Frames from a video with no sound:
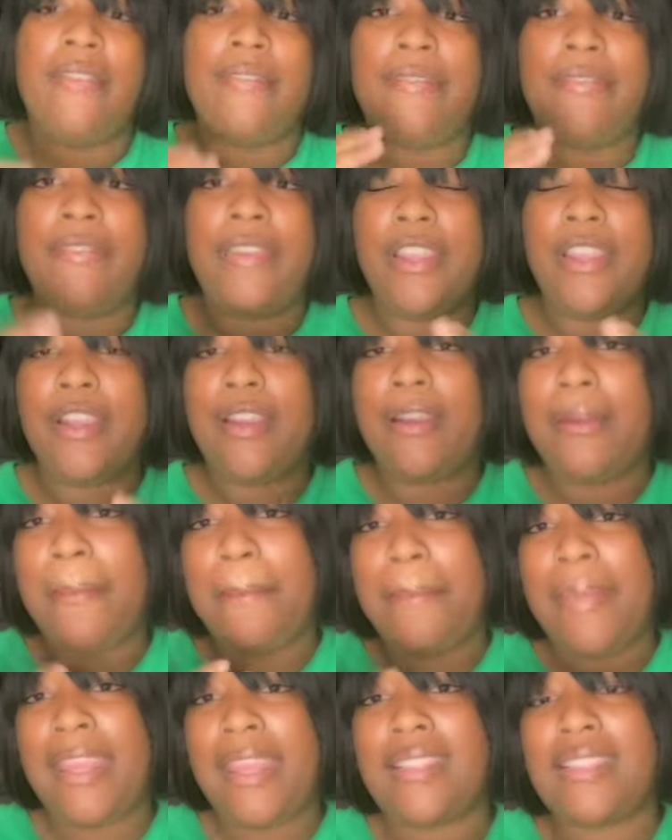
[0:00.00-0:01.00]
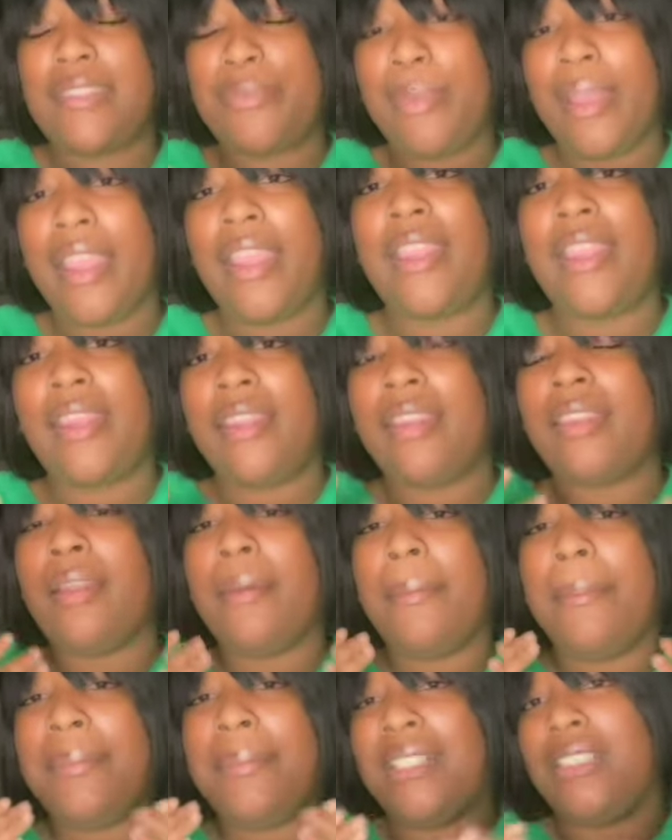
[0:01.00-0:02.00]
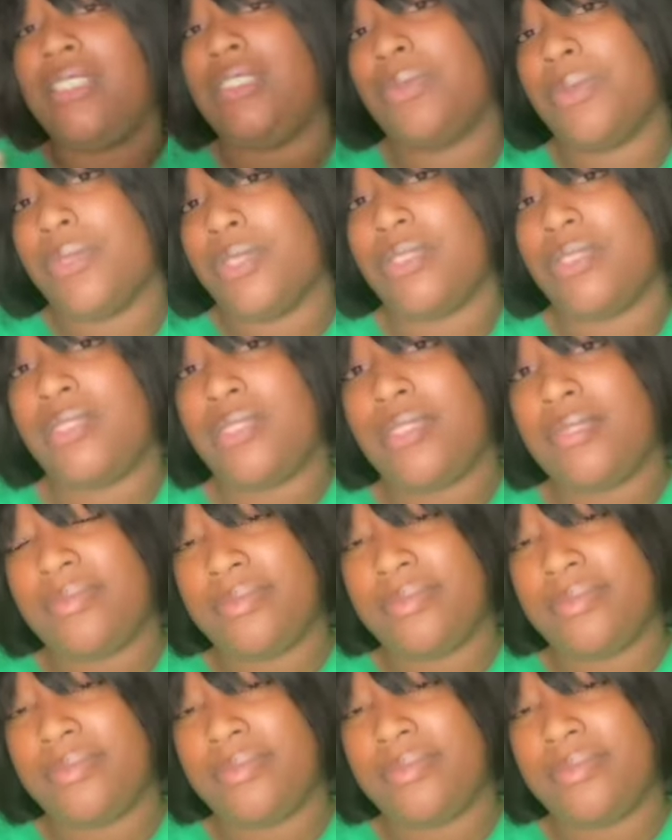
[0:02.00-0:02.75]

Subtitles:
Fear makes pain much worse.